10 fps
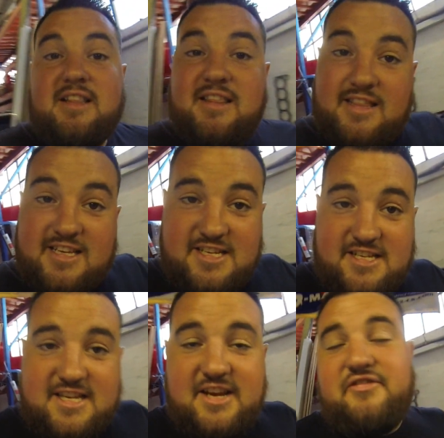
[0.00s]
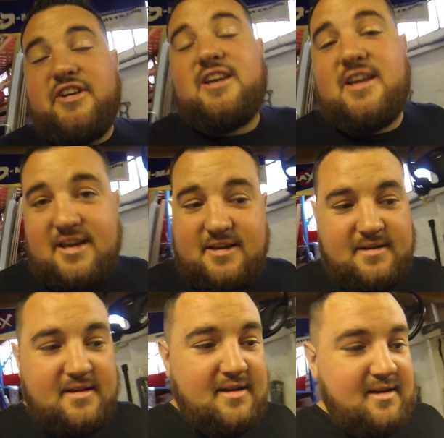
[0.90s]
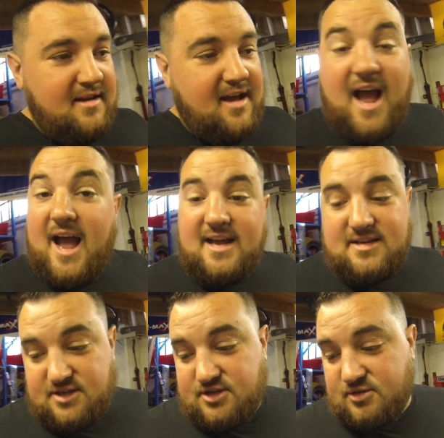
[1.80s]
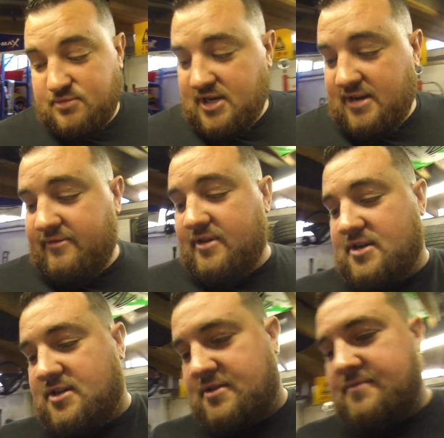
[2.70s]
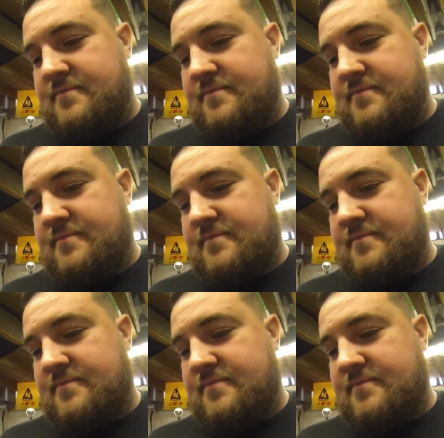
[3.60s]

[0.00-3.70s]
the CIVIC has some deliveries.